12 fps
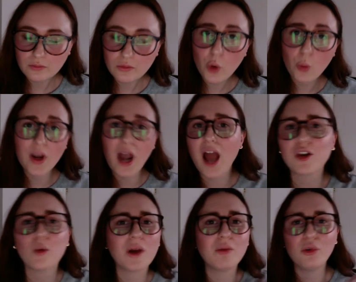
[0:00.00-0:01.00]
when I know I
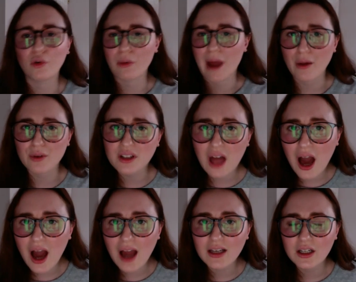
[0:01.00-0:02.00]
move around a
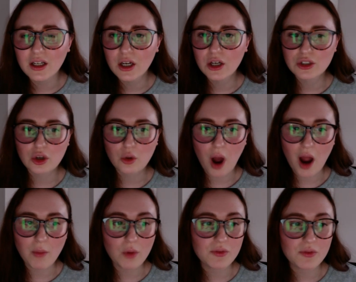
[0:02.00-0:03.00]
lot. So I'm
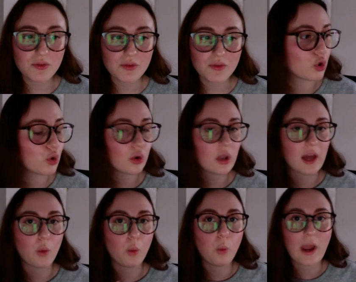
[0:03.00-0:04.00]
always like, cool, like
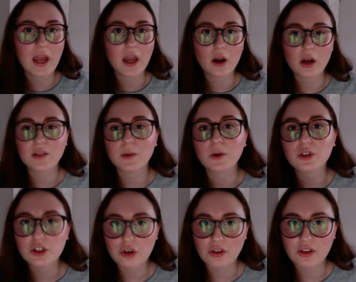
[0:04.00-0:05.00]
where, especially
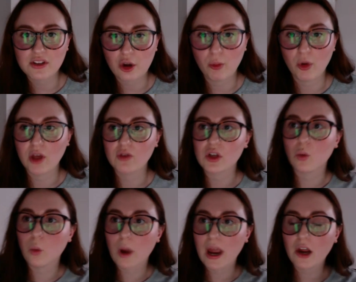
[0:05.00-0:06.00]
during the ceremony, I was like,
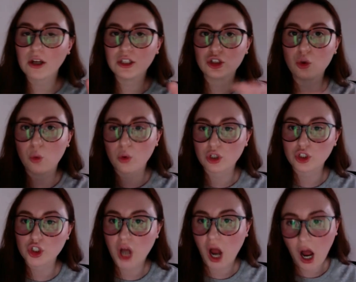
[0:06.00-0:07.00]
where is your
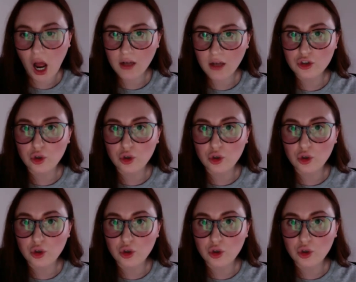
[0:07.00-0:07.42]
shot? So